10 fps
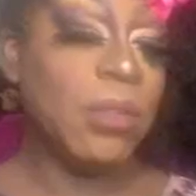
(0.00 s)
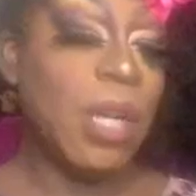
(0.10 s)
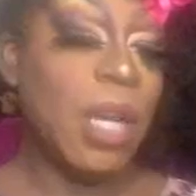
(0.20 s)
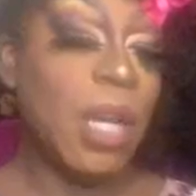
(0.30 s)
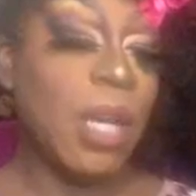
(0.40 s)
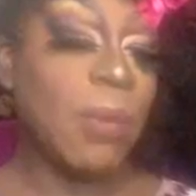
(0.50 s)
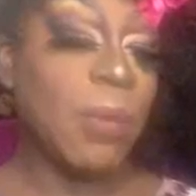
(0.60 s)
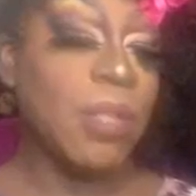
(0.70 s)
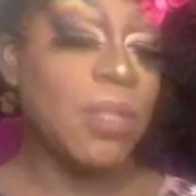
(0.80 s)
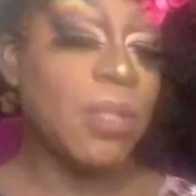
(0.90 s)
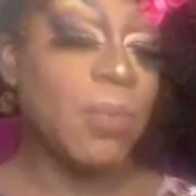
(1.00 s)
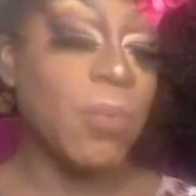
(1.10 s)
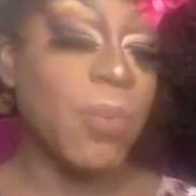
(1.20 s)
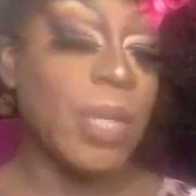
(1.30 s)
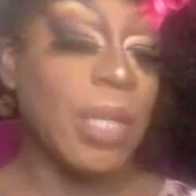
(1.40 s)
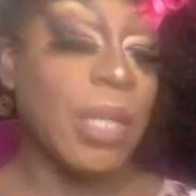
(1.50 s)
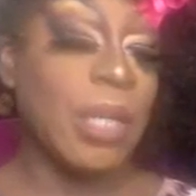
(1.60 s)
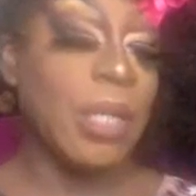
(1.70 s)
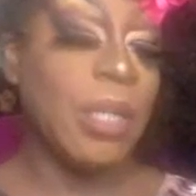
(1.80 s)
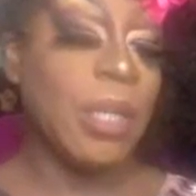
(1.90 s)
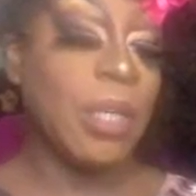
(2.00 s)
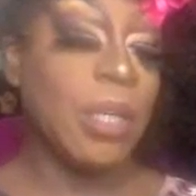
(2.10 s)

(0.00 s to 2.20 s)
I want to read